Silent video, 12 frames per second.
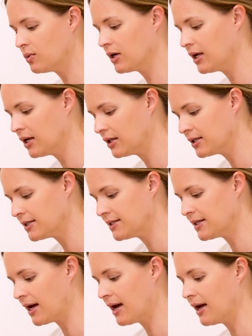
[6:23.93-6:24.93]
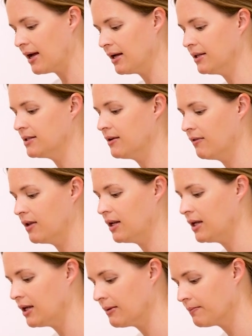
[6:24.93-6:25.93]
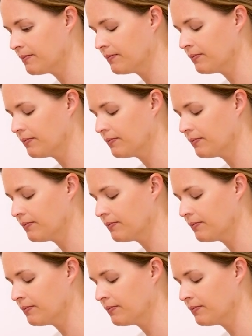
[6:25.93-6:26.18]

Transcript: working on the sides of the knee.